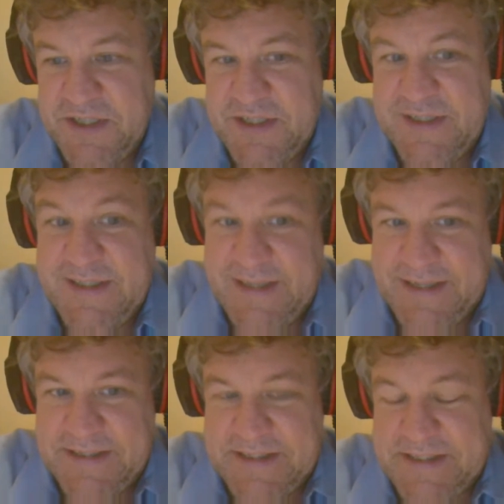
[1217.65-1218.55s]

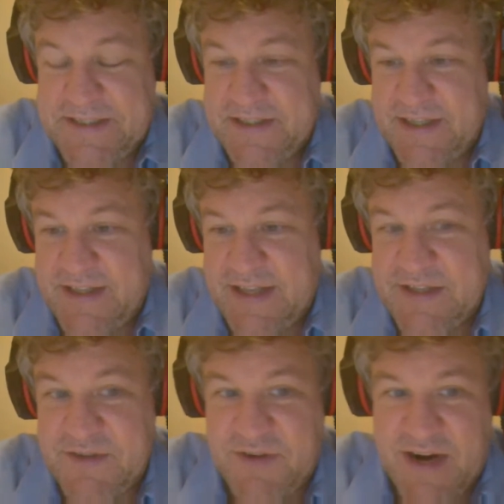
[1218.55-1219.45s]
Yes, that's
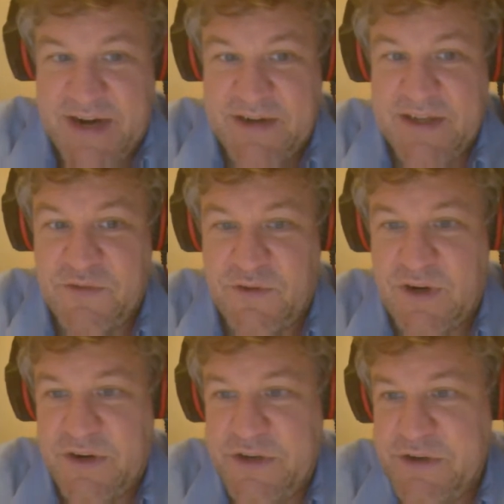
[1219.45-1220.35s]
right. It's for our
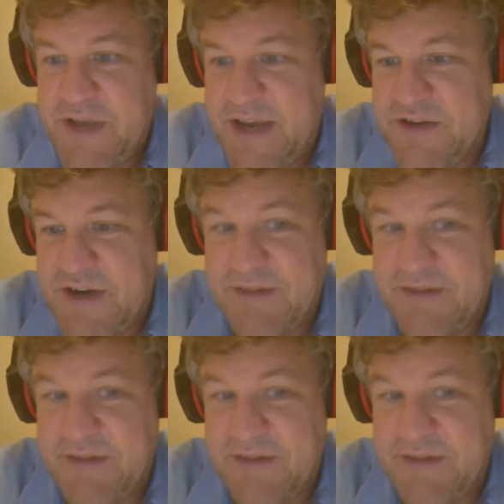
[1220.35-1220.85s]
UK drivers.